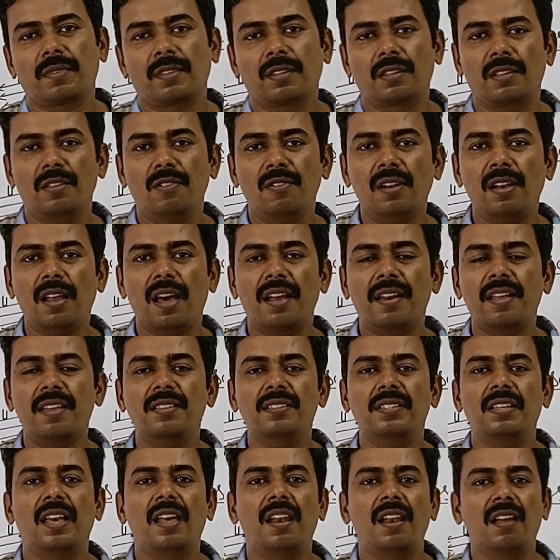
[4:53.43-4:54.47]
You will arrange
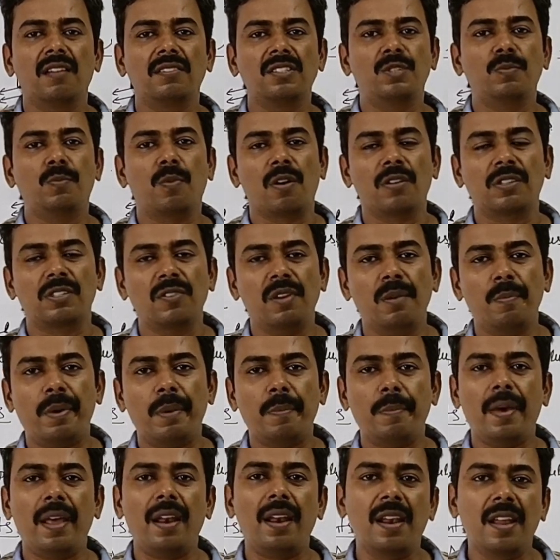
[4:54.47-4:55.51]
a lunch box. You will
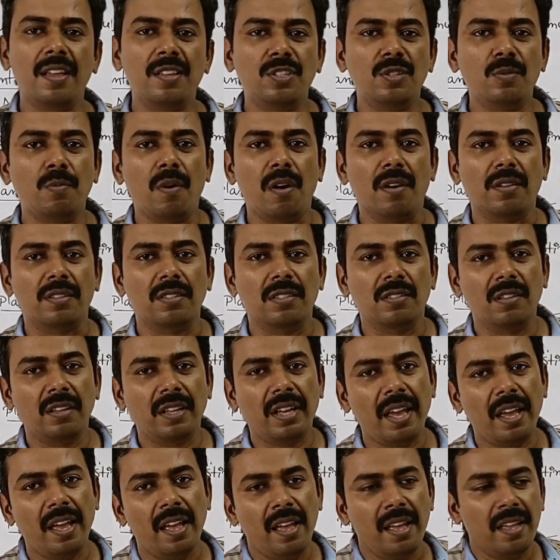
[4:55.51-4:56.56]
prepare lunch box.
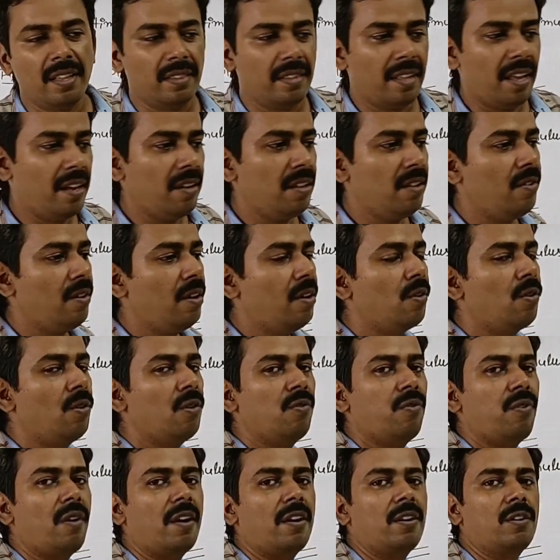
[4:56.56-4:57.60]
Okay, then you will go
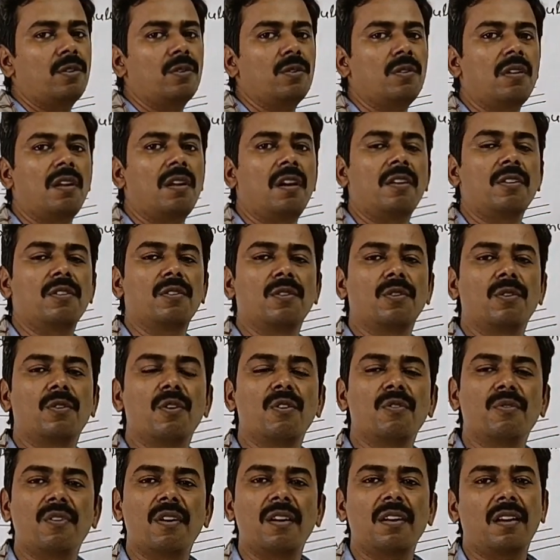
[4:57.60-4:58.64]
for a tour or you will go
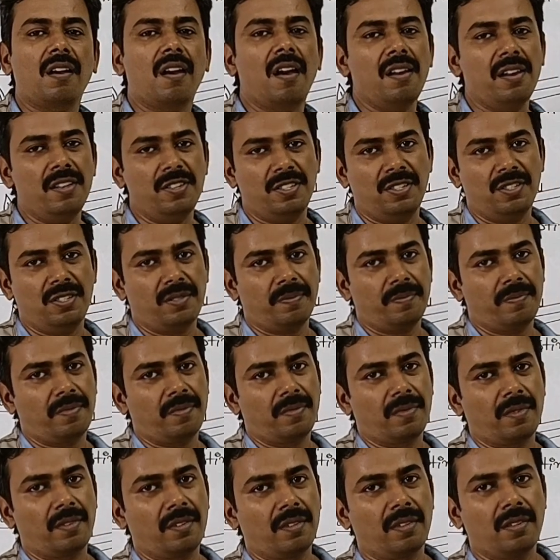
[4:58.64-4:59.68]
for college.
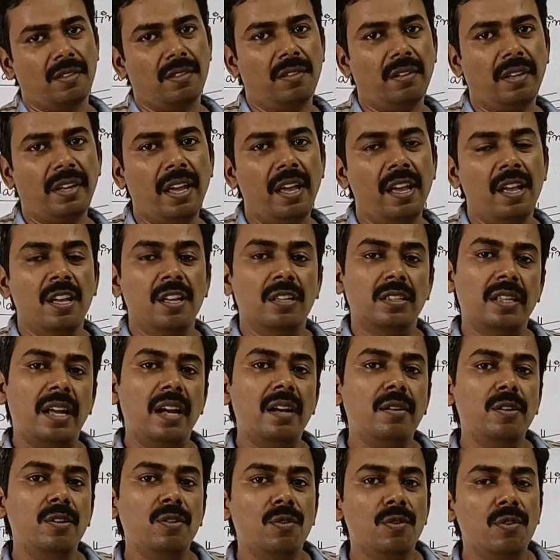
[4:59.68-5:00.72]
Okay, that
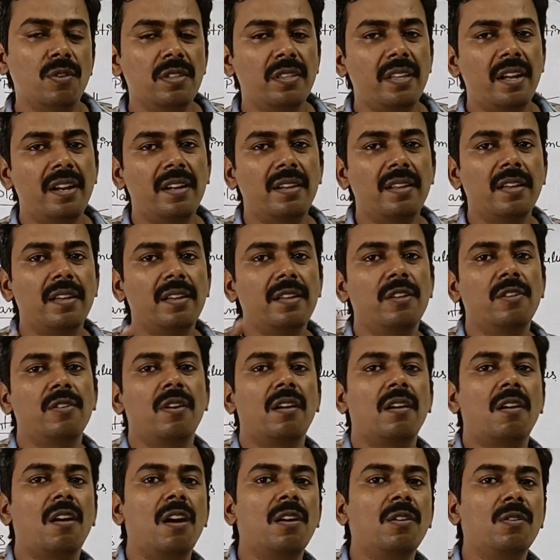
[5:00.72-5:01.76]
you know that you are
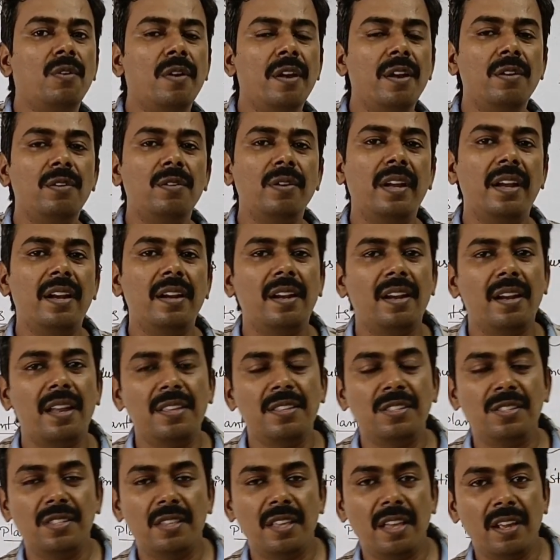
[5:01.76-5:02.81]
not going to get lunch
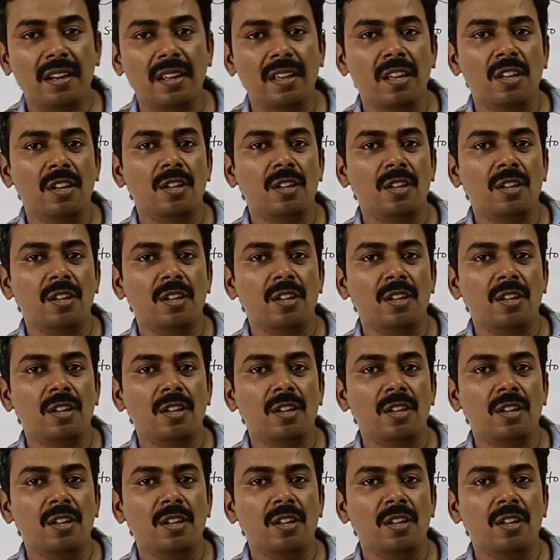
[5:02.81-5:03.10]
there.